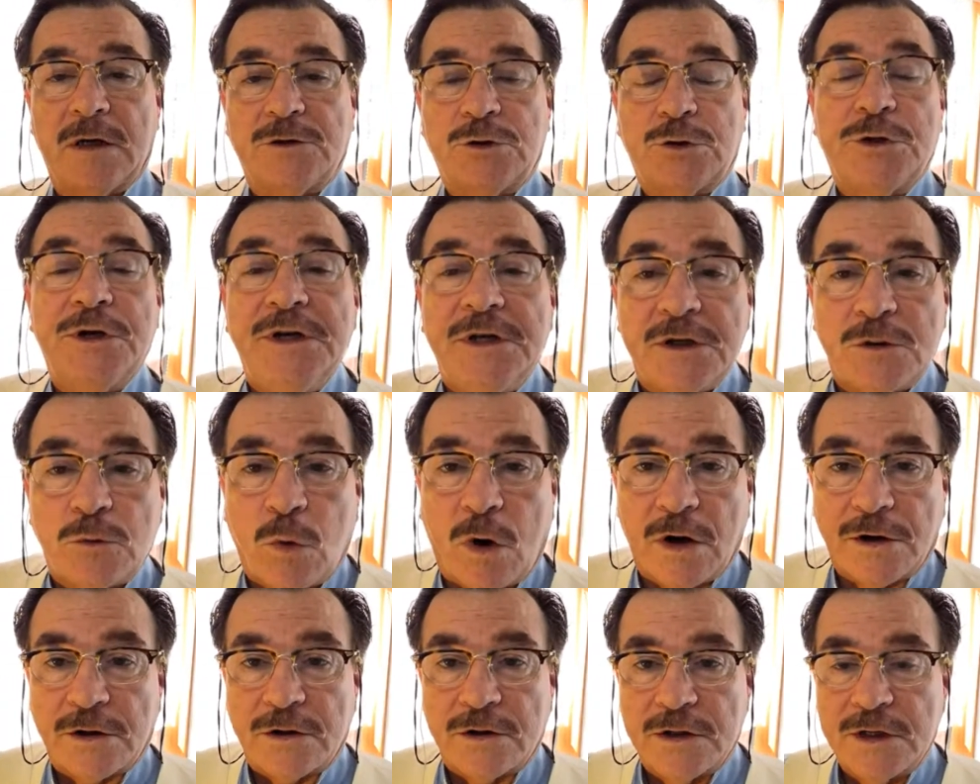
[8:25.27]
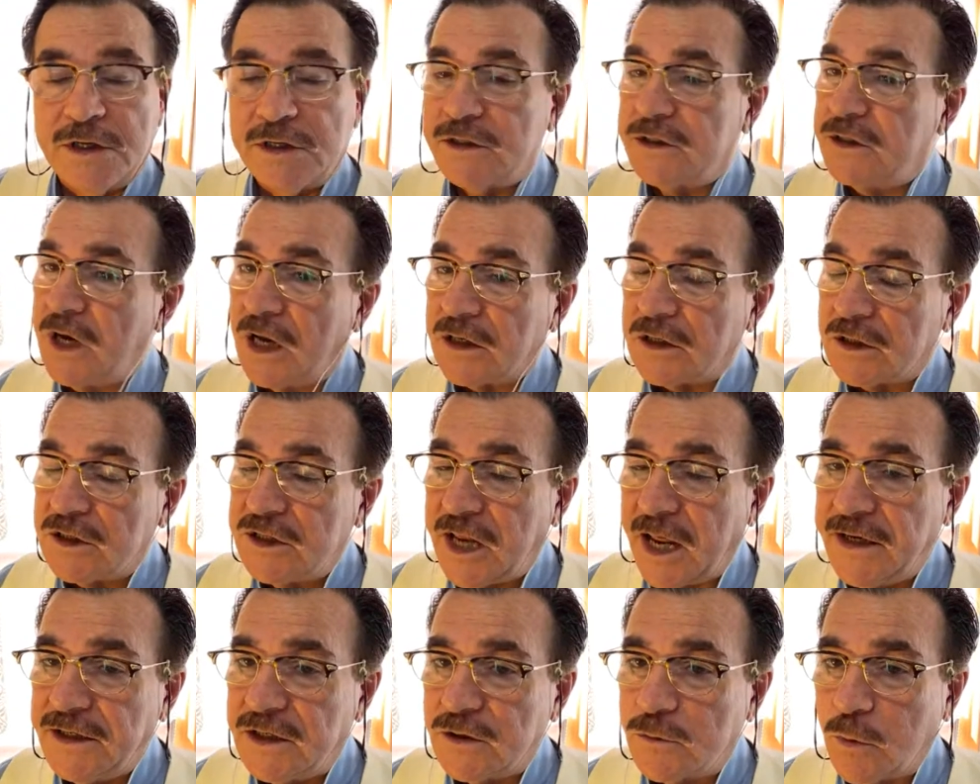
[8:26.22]
treated water. It is not
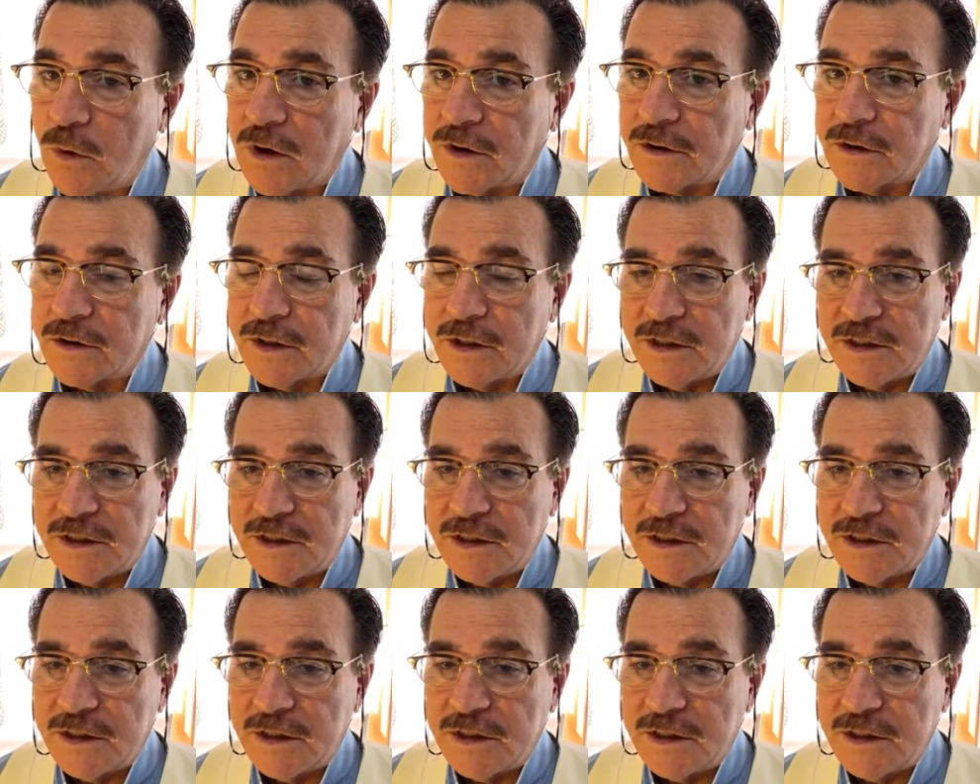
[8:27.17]
tainted water.